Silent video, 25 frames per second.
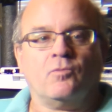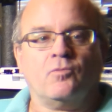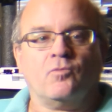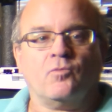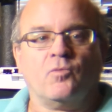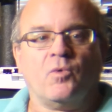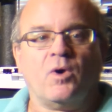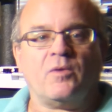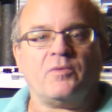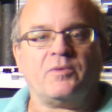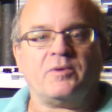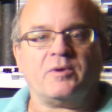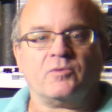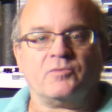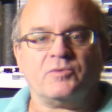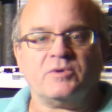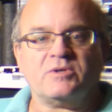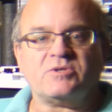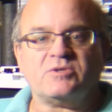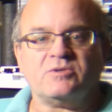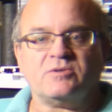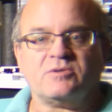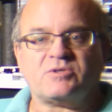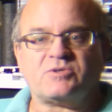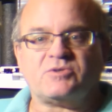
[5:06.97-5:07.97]
While the
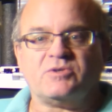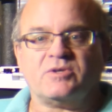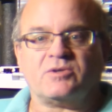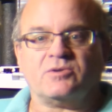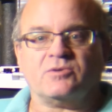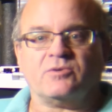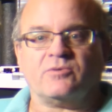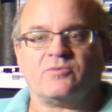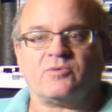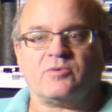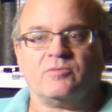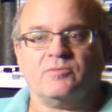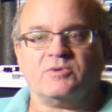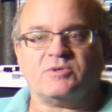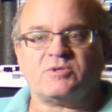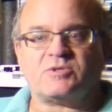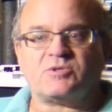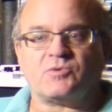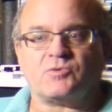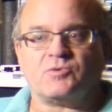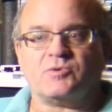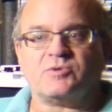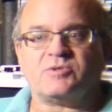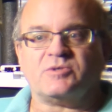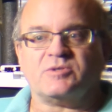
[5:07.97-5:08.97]
original signal from the
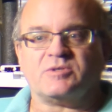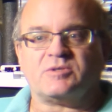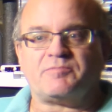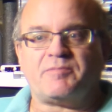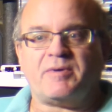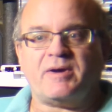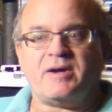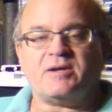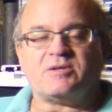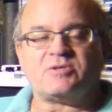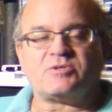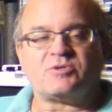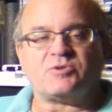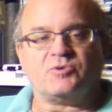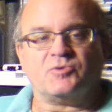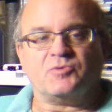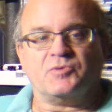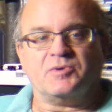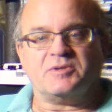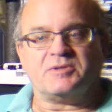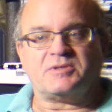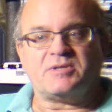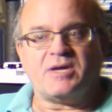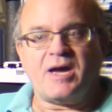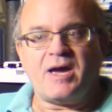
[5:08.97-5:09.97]
source is passed through
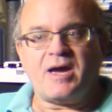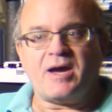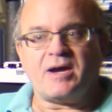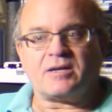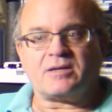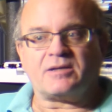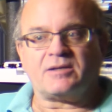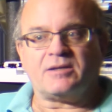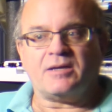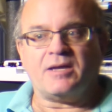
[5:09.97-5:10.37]
intact,